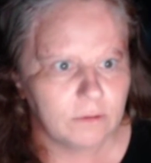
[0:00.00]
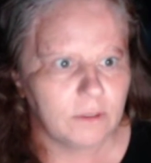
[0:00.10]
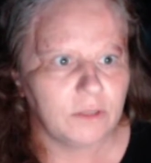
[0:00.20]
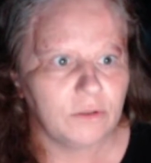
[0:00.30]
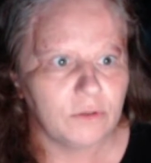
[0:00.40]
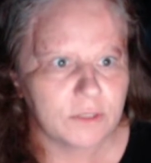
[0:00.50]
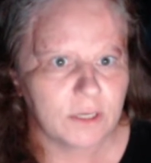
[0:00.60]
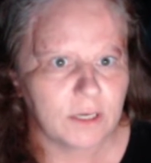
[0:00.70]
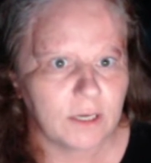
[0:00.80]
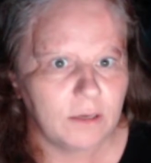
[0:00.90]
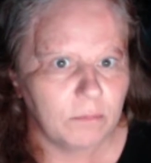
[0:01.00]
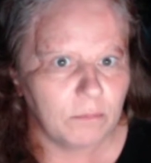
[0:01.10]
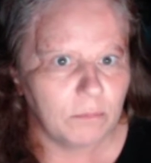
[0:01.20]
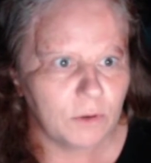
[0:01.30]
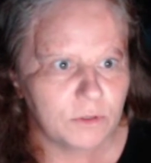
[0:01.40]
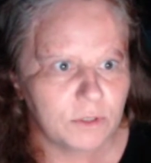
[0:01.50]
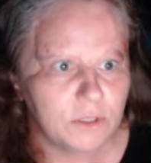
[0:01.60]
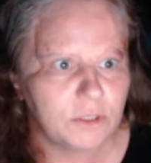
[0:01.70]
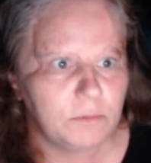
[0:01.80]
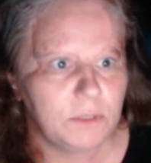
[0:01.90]
It looks like it mostly
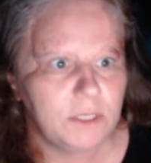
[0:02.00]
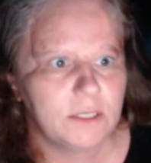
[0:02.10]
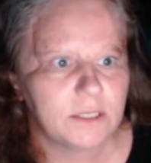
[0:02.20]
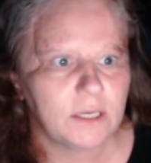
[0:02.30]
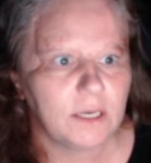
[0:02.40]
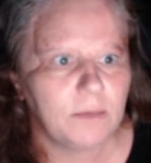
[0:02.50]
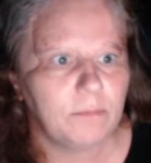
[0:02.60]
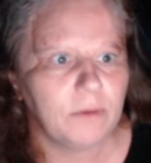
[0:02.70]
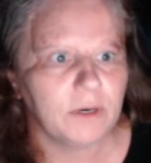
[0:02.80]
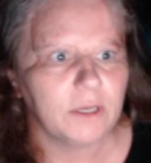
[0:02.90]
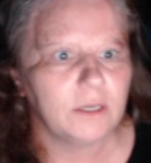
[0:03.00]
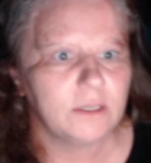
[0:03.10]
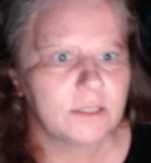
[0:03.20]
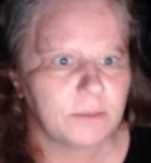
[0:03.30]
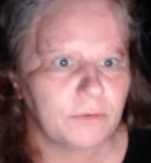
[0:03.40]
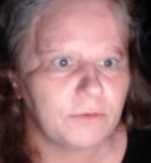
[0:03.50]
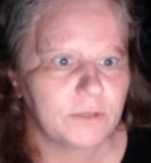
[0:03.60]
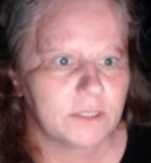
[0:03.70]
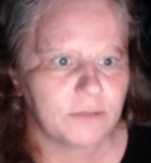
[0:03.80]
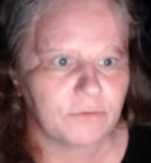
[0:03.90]
should be the same, but some of
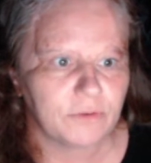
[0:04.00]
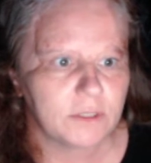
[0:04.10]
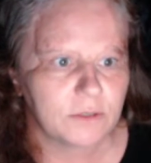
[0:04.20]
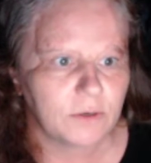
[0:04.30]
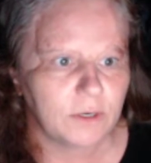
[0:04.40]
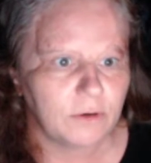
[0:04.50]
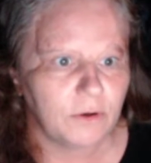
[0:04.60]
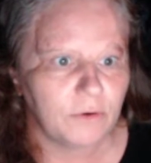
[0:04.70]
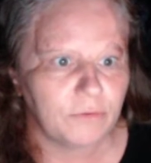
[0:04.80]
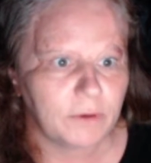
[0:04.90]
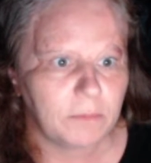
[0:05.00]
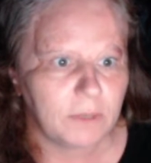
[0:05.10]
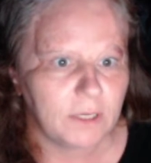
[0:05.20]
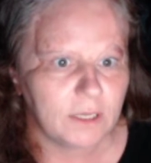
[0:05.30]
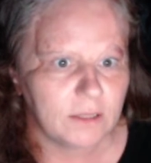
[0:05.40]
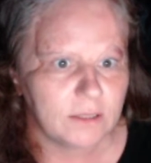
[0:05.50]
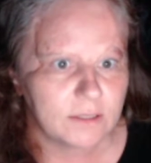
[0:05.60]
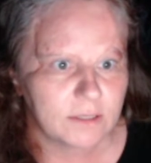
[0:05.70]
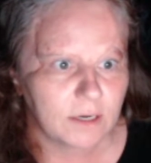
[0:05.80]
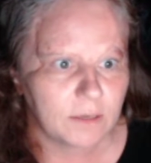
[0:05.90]
it's different, so I don't know if I'm getting this
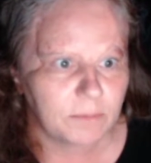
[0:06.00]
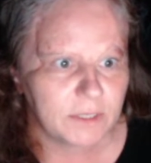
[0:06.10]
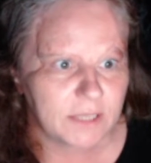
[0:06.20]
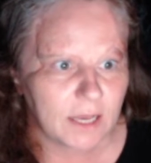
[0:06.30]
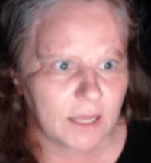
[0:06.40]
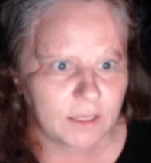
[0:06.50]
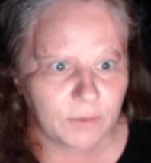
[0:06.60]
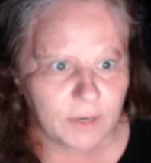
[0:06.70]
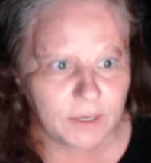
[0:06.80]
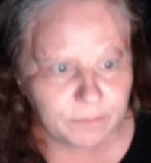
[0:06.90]
set up exactly right.